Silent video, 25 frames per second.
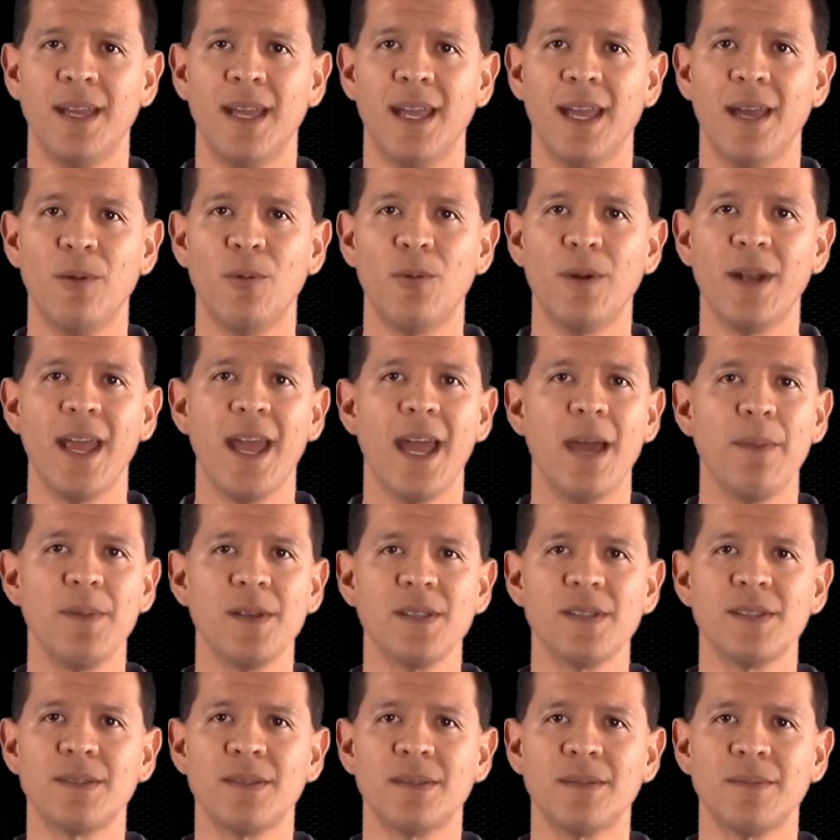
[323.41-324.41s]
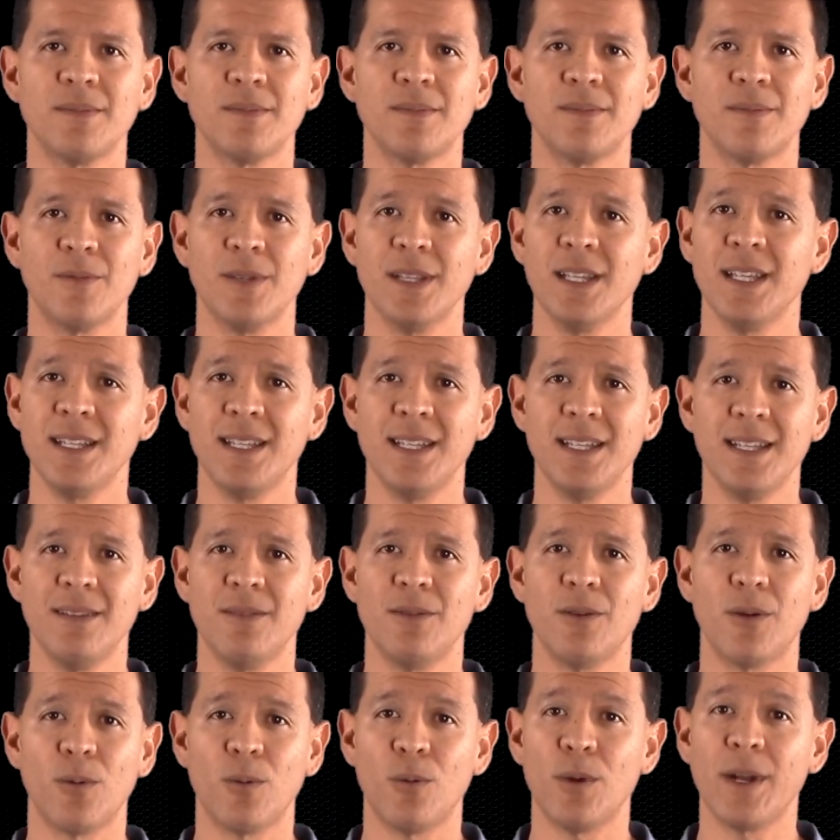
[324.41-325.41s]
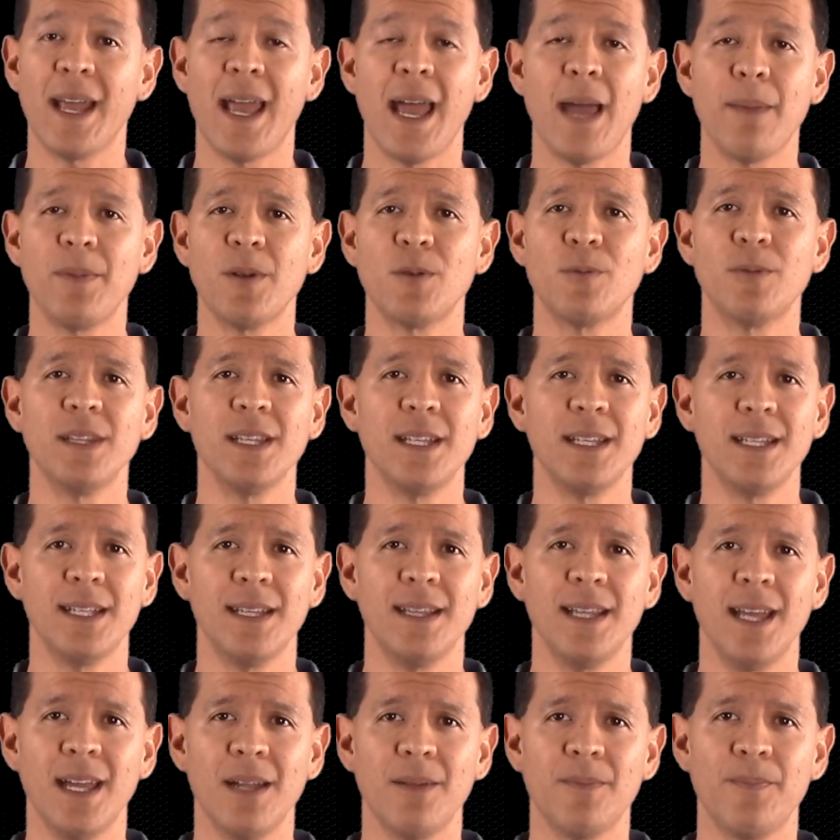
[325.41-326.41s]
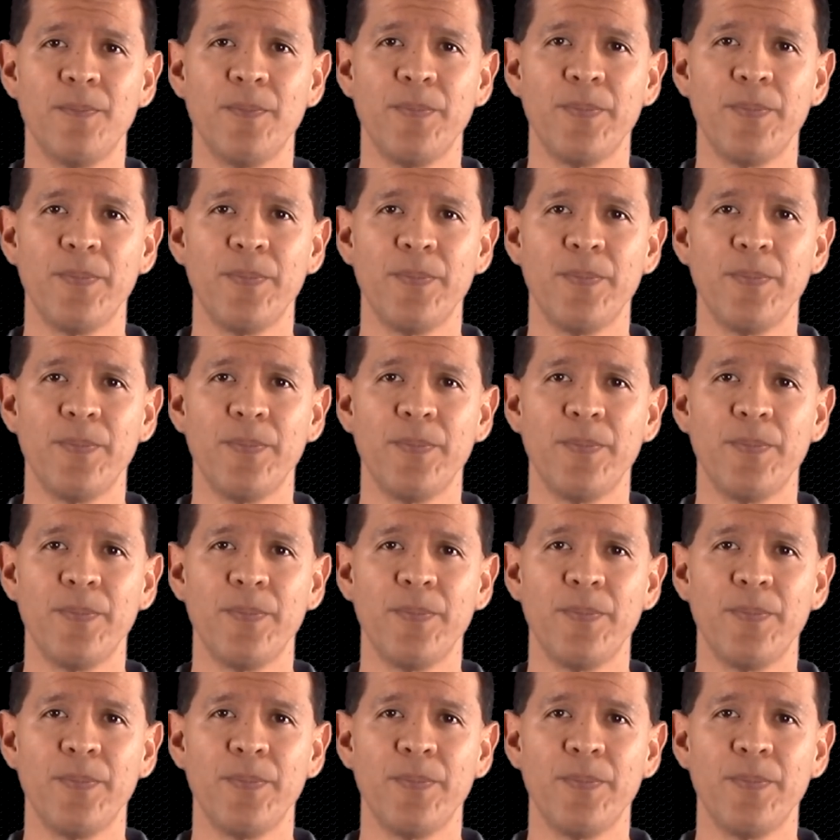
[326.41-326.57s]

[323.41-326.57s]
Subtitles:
And what happened when they did that?